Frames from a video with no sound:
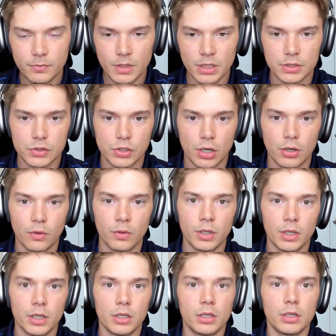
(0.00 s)
So
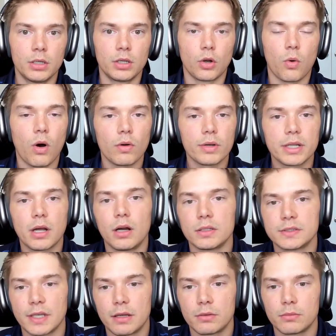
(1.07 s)
quality
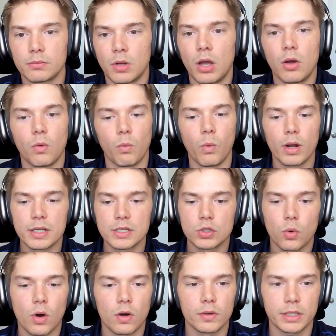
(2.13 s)
content. What is
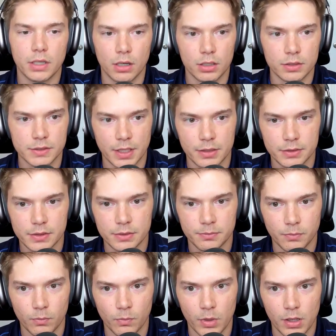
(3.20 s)
quality content?
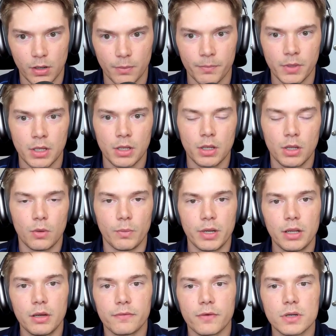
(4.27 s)
Well, we need
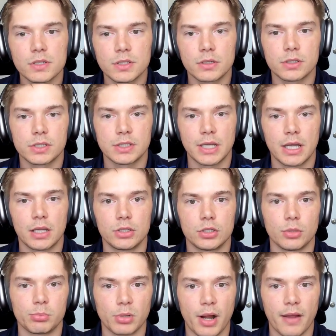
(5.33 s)
to first understand your
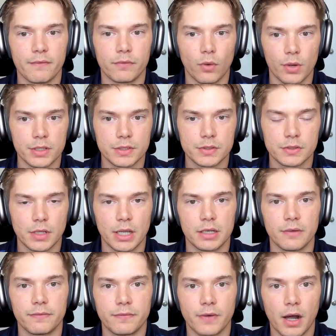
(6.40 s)
brand voice and
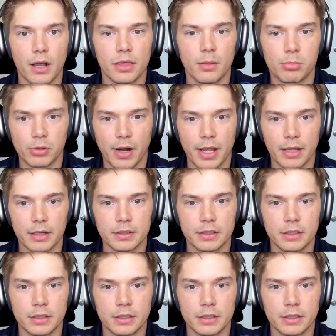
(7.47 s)
define the brand.